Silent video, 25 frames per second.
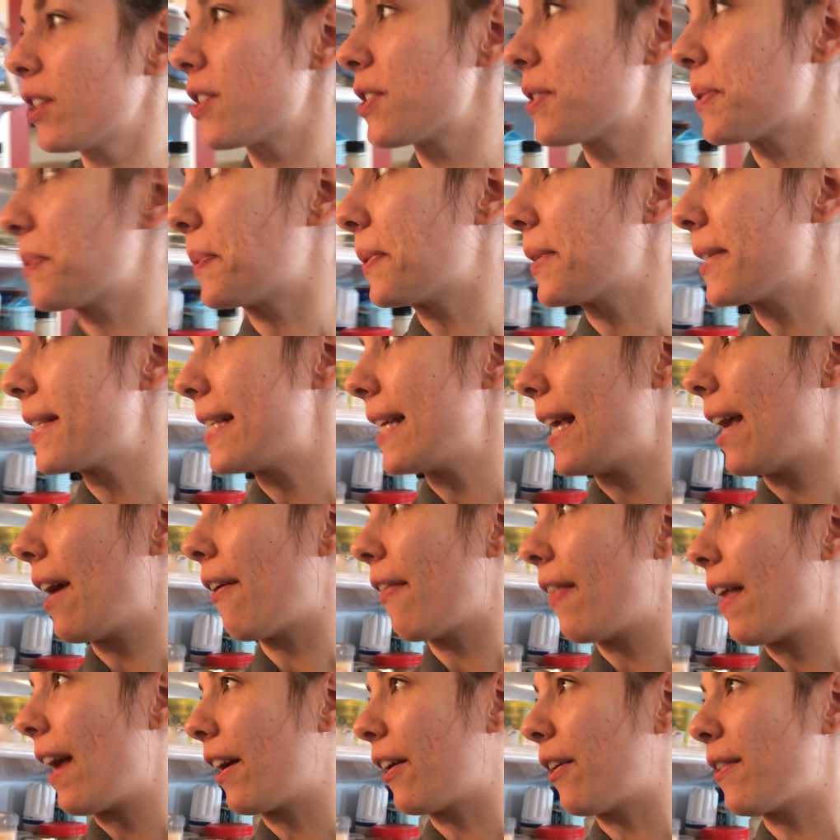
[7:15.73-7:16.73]
So we'll see
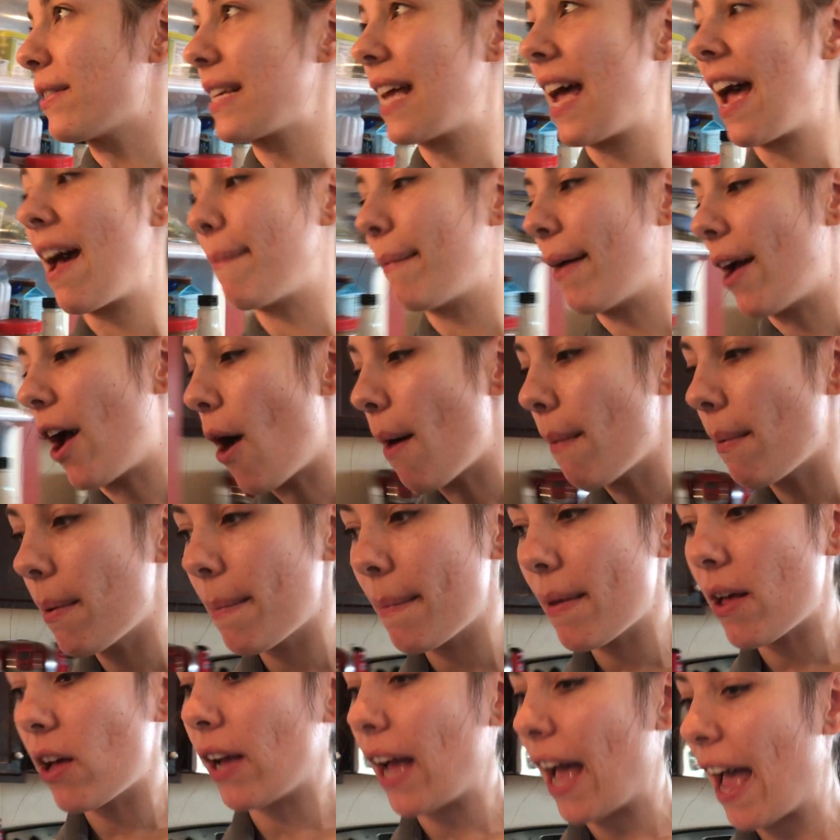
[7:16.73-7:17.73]
how that goes. I have my almond
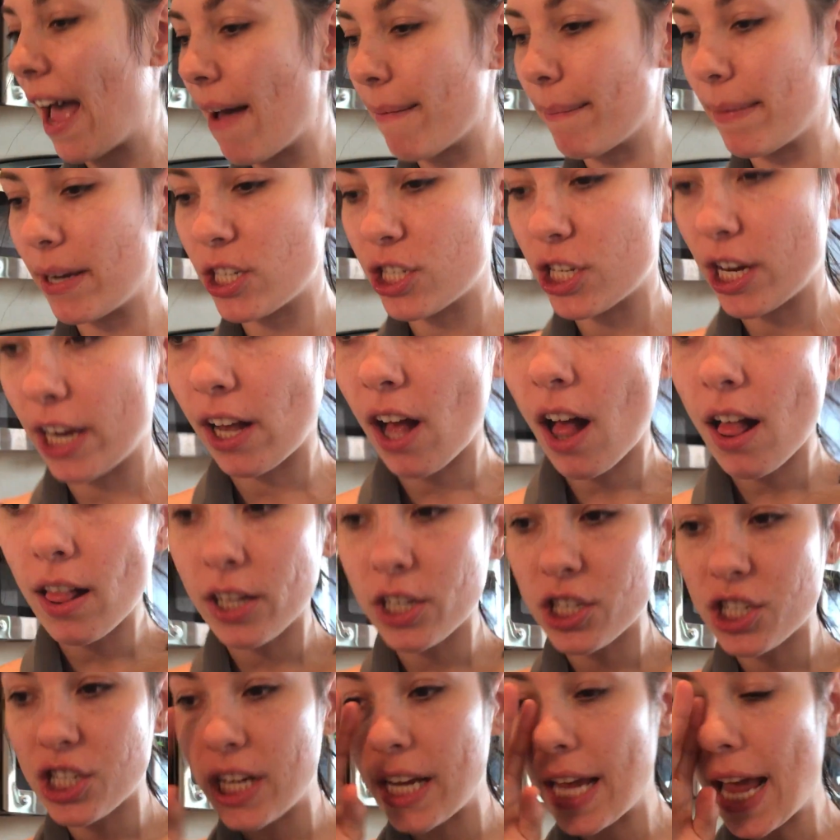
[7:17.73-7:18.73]
milk. I have my
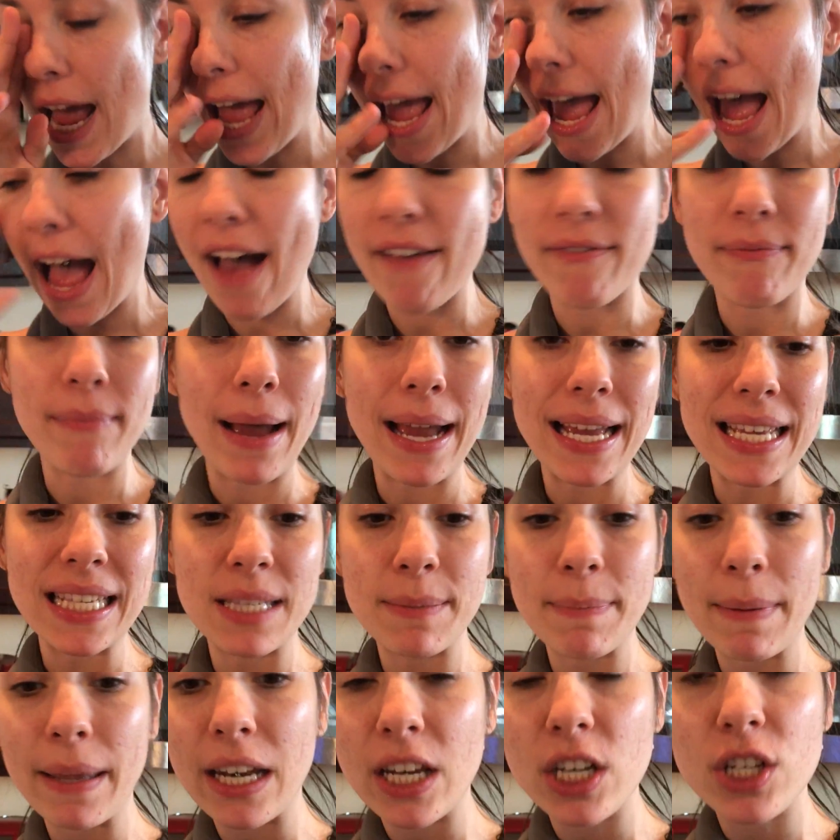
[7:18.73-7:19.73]
Shakeology. I have my
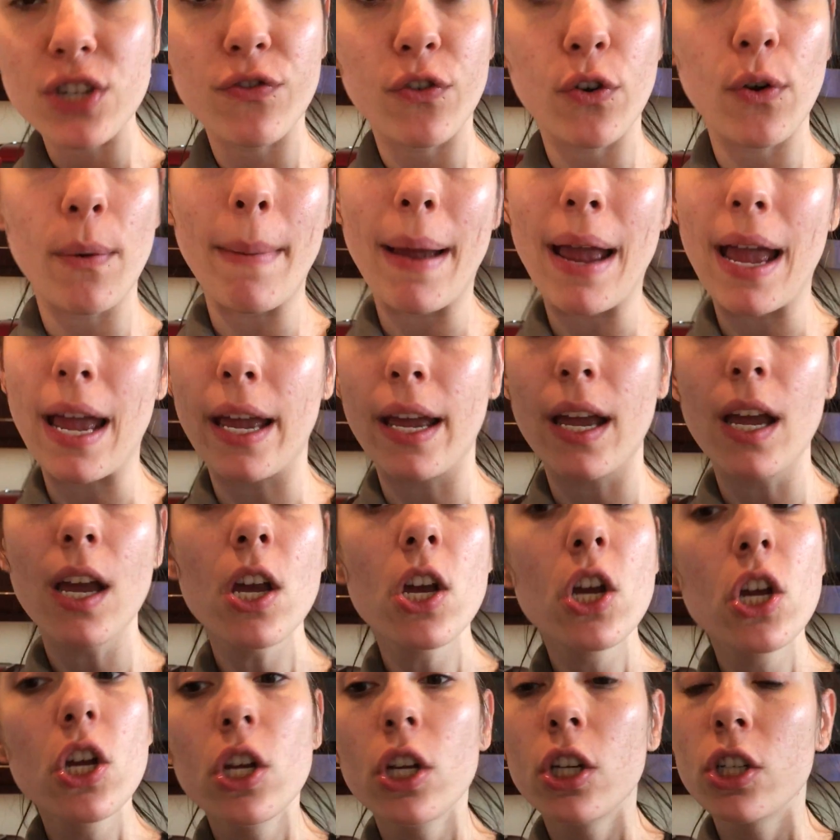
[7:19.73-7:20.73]
spinach for my
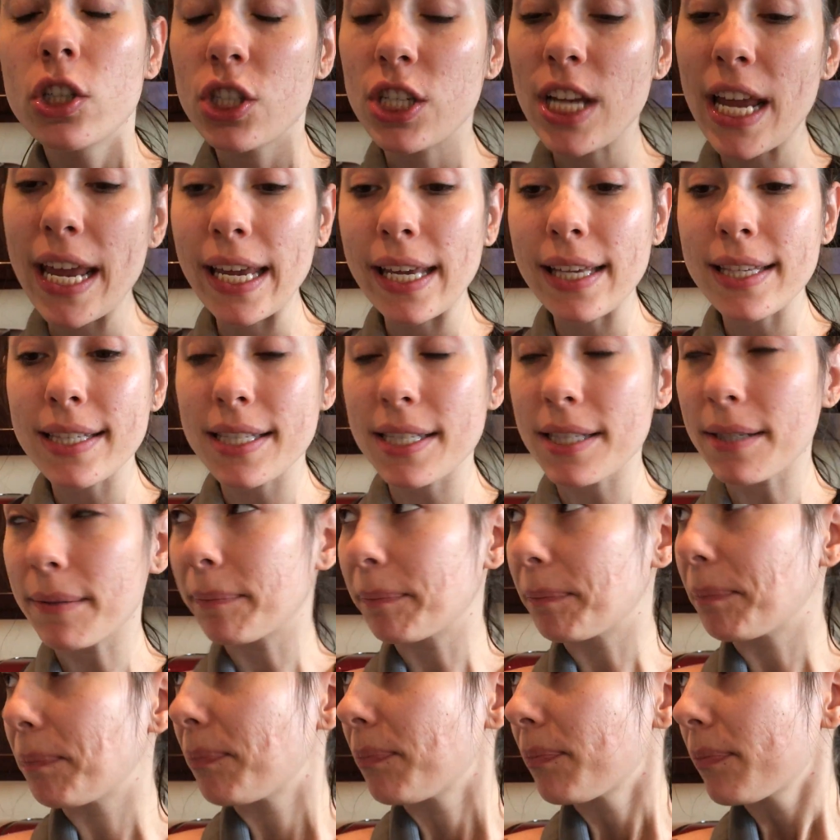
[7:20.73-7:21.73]
shakes.
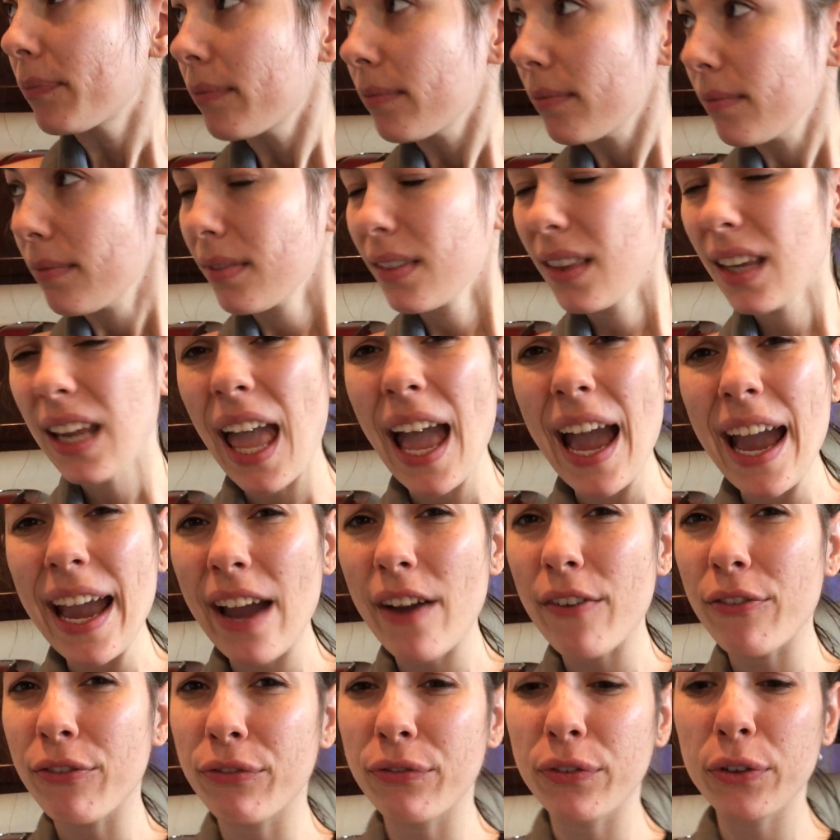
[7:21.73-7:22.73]
I
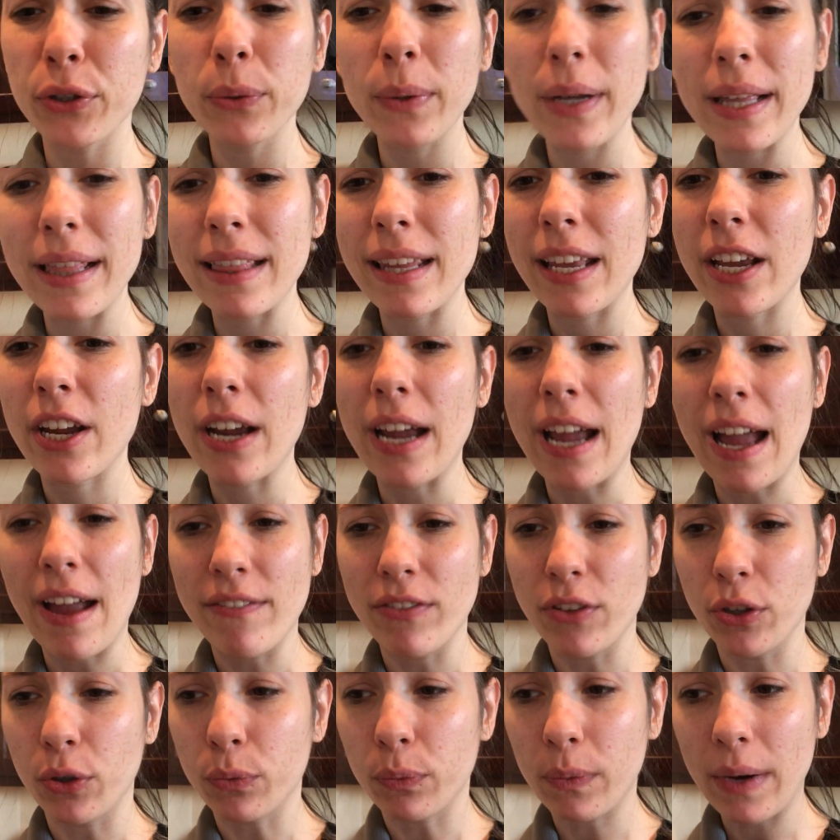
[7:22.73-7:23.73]
have fruit in there. I
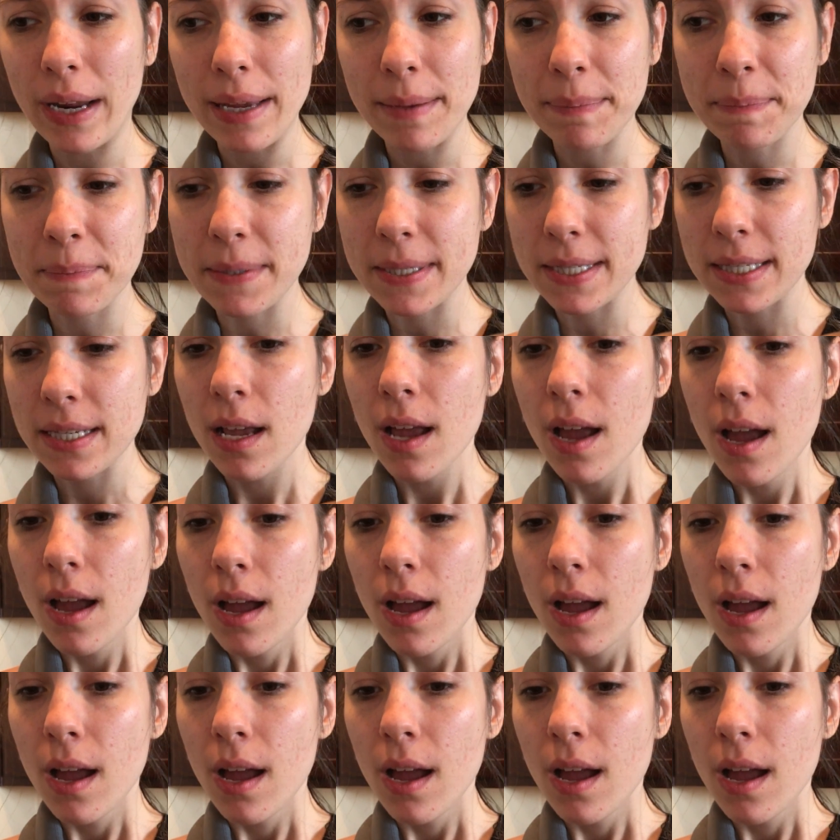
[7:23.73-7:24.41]
have the grapes.